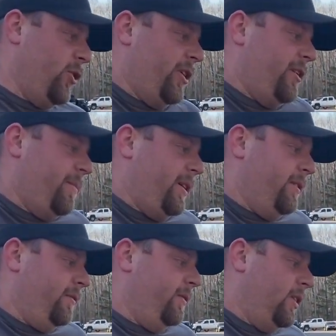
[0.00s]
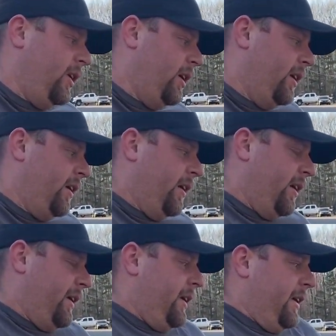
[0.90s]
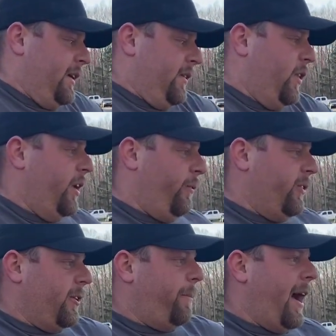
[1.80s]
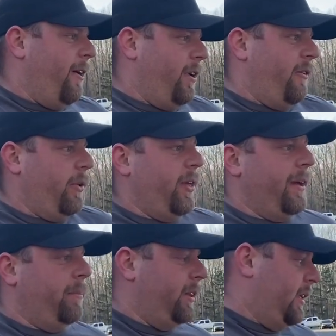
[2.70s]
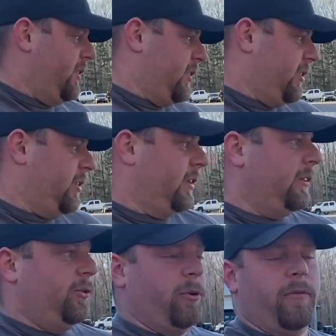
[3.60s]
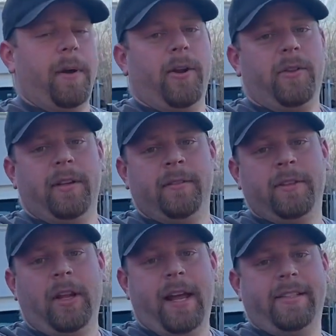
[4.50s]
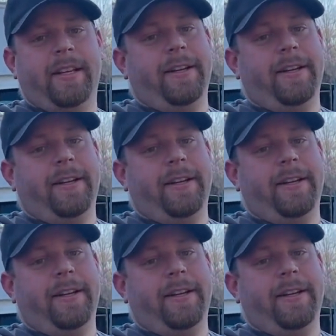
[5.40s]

could have been the difference of power and everything, but this drove better than the last setup.